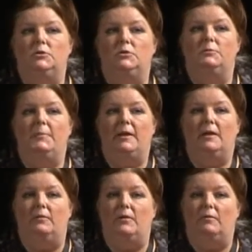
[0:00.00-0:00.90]
to make
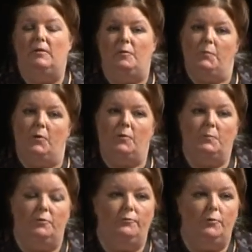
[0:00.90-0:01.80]
it as easy as
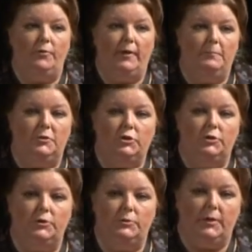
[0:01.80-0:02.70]
possible for them
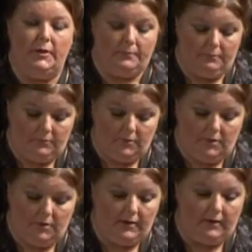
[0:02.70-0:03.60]
to
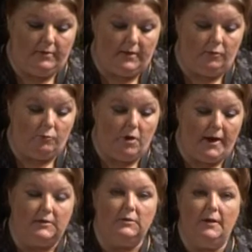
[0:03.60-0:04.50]
get things
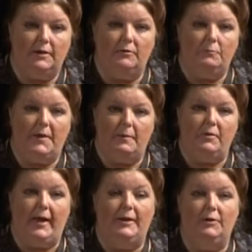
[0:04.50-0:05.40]
right and be able to
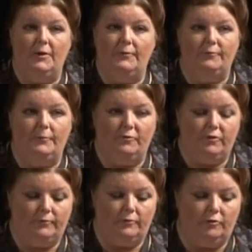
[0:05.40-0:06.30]
hand over from
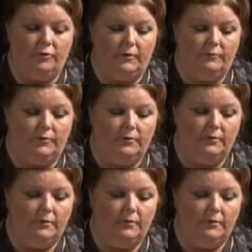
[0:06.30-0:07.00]
shift to shift.